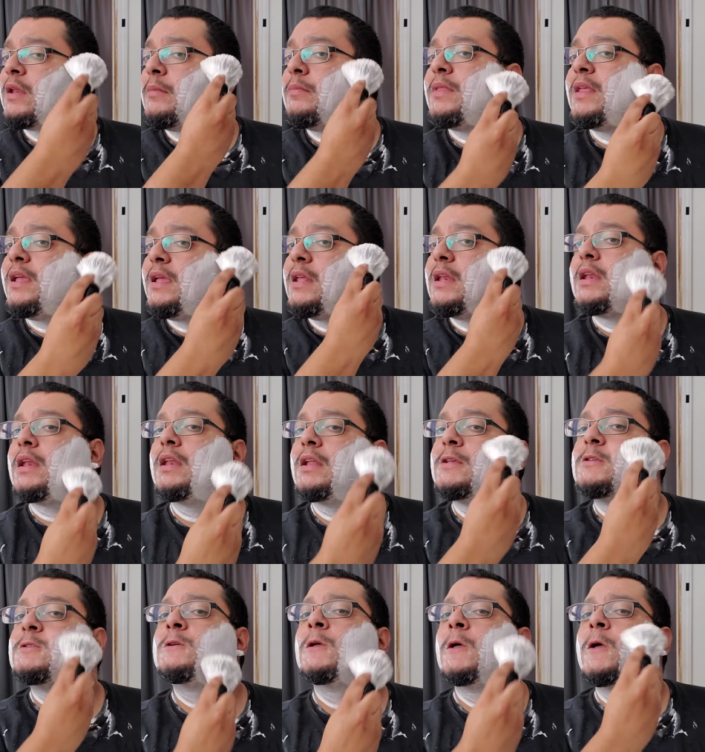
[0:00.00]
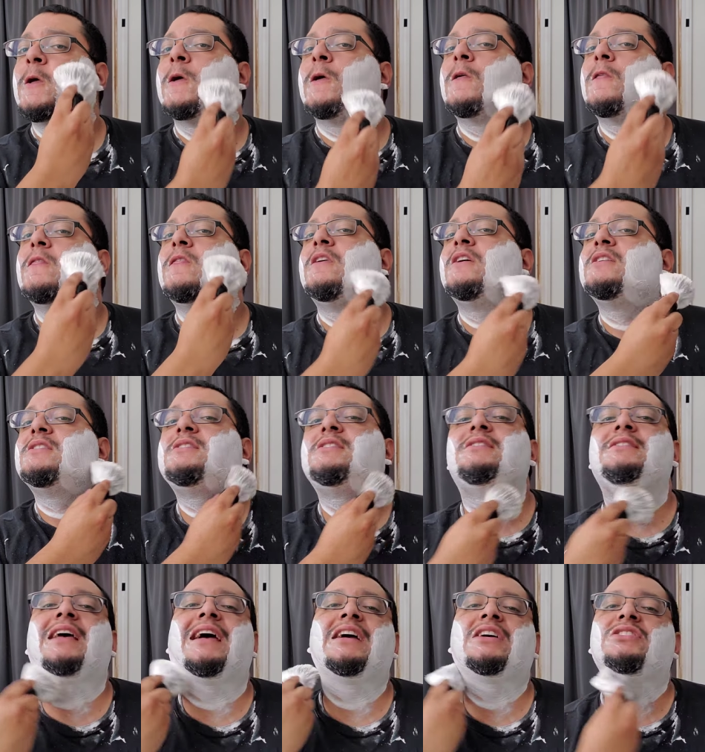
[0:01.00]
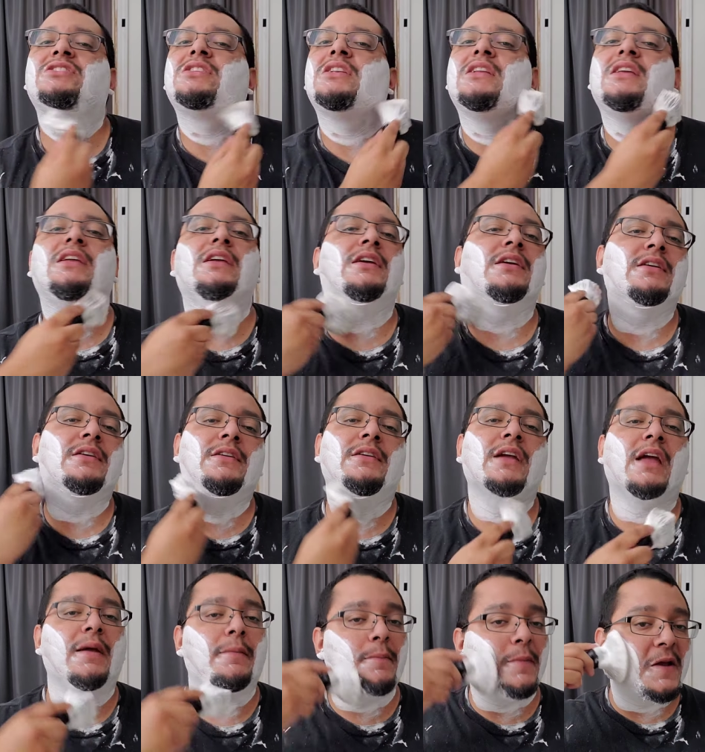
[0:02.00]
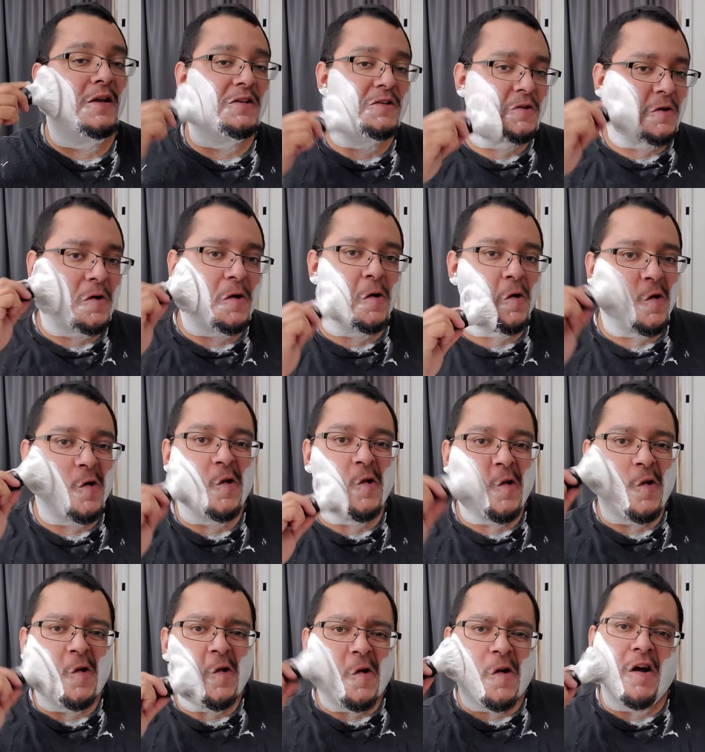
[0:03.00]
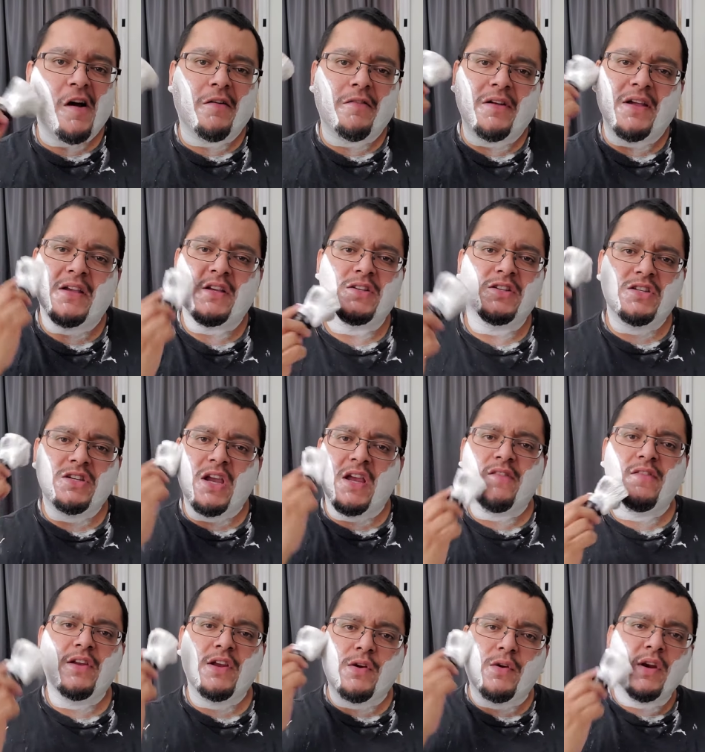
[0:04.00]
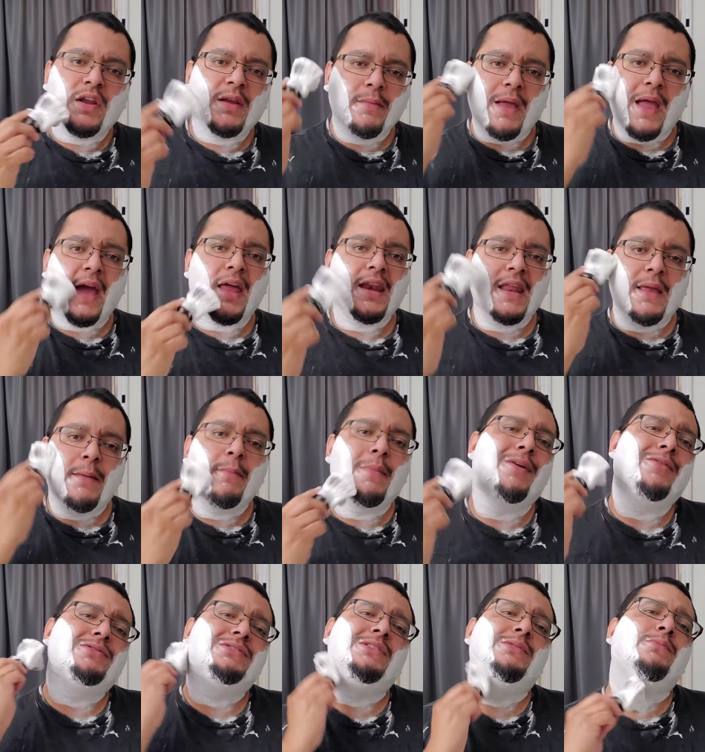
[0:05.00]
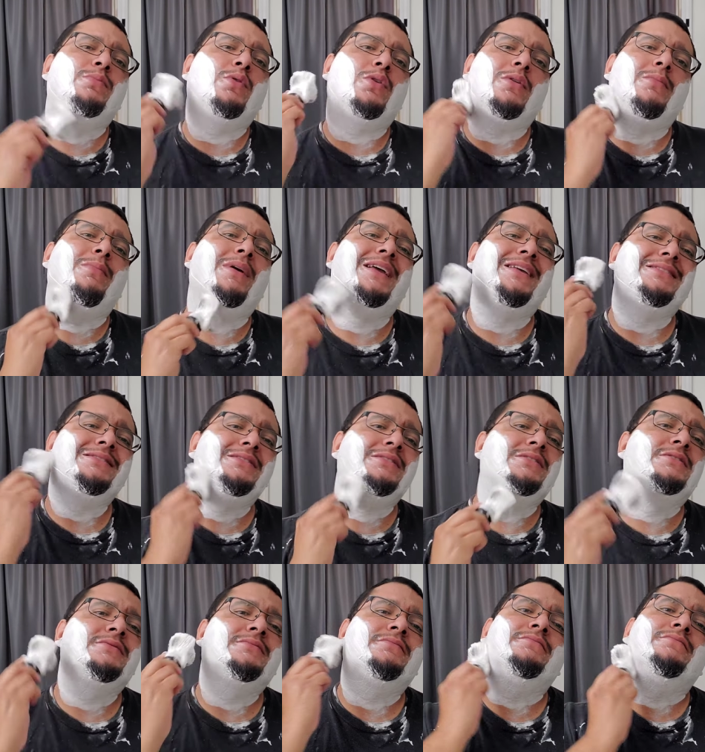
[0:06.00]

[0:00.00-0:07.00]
that I'm thinking it is, this is actually a mixture of a shaving cream and a melting pour base.